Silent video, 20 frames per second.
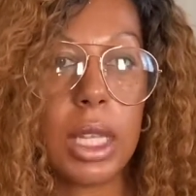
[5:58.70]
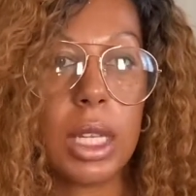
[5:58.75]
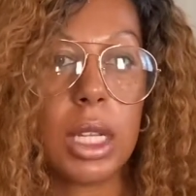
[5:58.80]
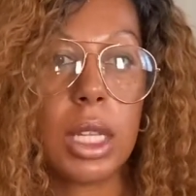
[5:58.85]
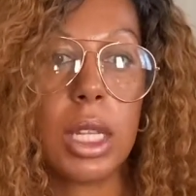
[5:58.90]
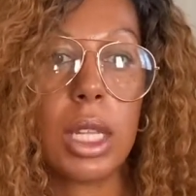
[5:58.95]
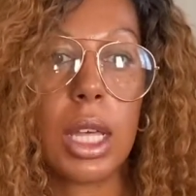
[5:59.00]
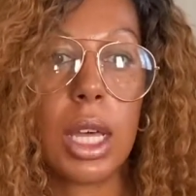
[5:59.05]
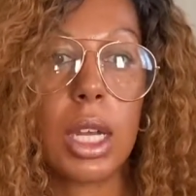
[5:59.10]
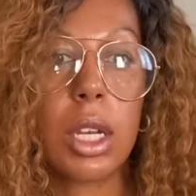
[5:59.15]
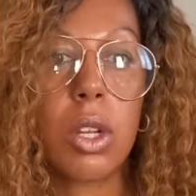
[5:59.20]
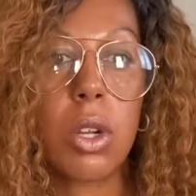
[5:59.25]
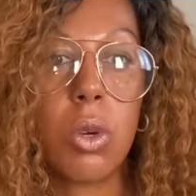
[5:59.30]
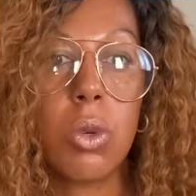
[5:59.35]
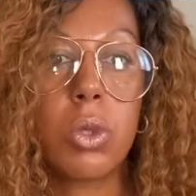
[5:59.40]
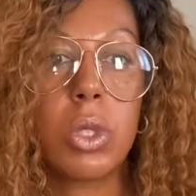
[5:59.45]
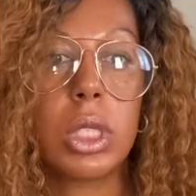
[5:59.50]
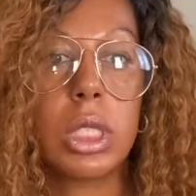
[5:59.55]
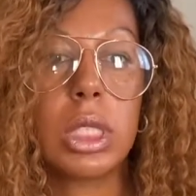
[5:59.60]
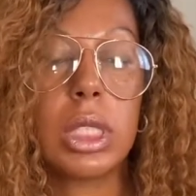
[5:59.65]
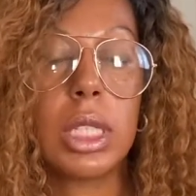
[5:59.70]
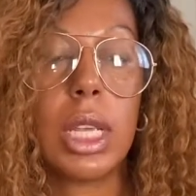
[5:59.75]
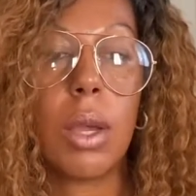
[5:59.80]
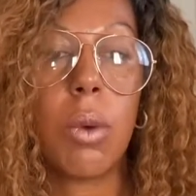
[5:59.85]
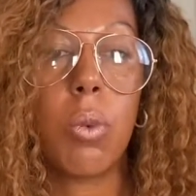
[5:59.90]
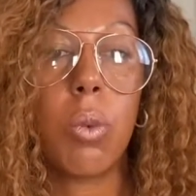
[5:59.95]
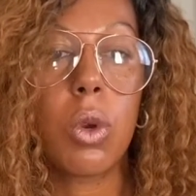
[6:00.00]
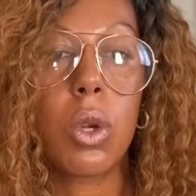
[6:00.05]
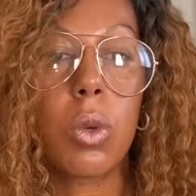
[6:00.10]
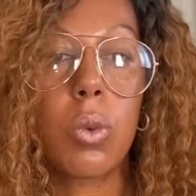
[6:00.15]
a lot of coaches that
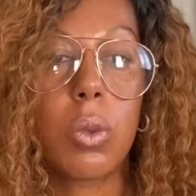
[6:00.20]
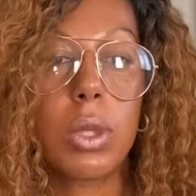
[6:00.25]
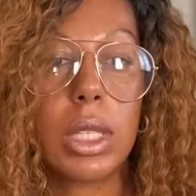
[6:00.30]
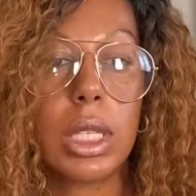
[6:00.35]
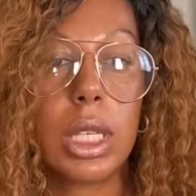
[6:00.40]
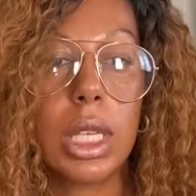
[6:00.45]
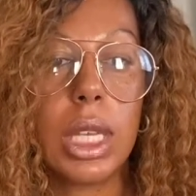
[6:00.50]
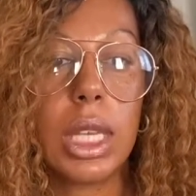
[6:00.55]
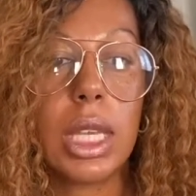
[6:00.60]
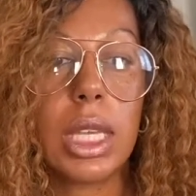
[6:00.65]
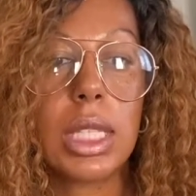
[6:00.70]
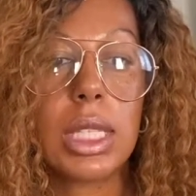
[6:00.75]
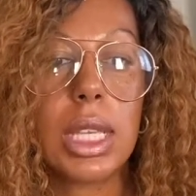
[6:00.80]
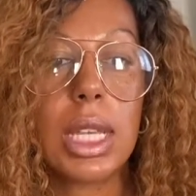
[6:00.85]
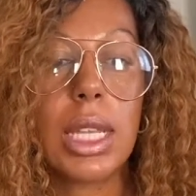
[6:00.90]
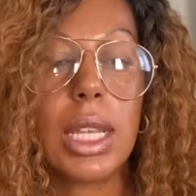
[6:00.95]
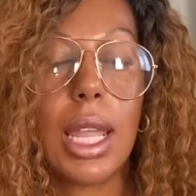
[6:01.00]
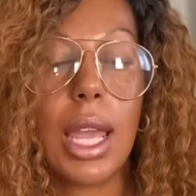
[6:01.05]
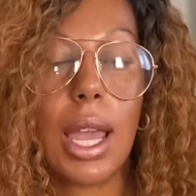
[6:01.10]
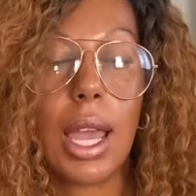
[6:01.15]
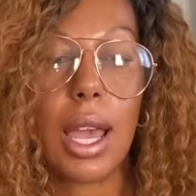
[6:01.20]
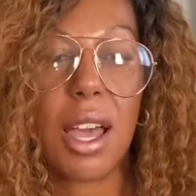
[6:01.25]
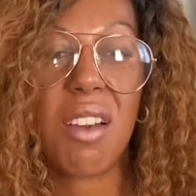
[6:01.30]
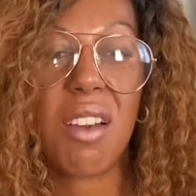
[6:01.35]
work with the kids and that have